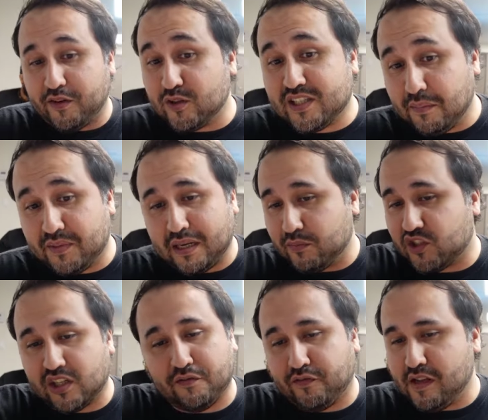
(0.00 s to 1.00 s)
field's empty, I'm just
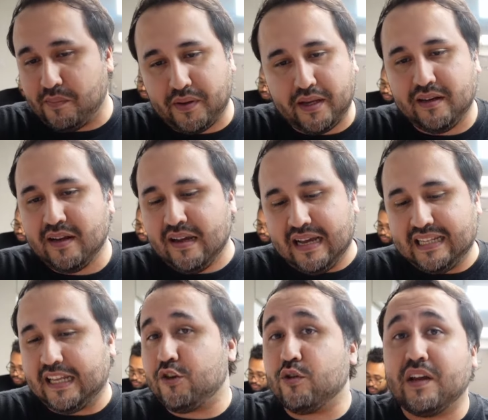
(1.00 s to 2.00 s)
gonna flip it, and
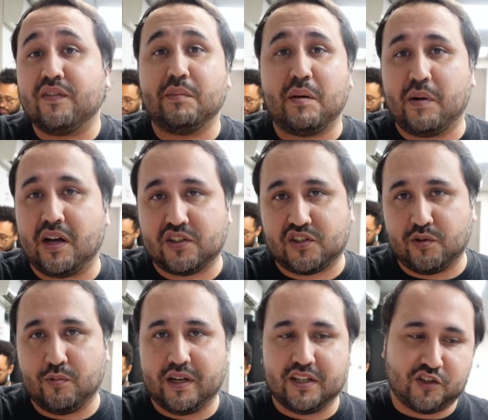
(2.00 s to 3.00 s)
then you give them a monster
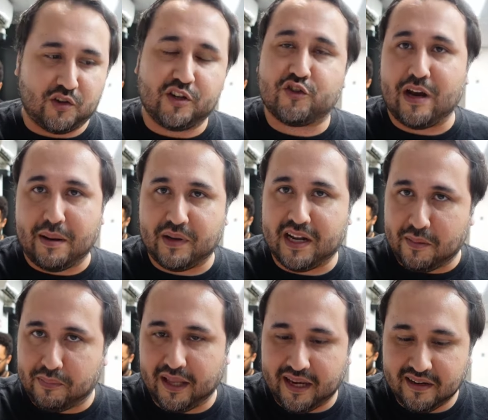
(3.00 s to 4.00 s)
with a certain trap that I
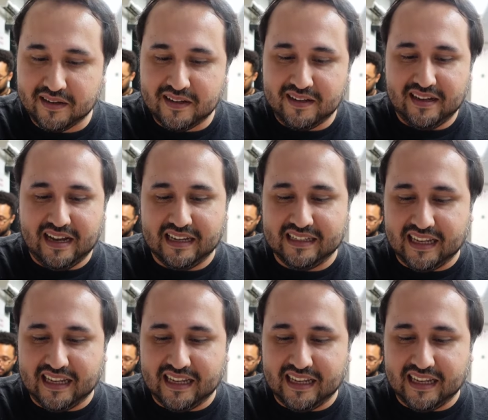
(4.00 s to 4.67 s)
play, and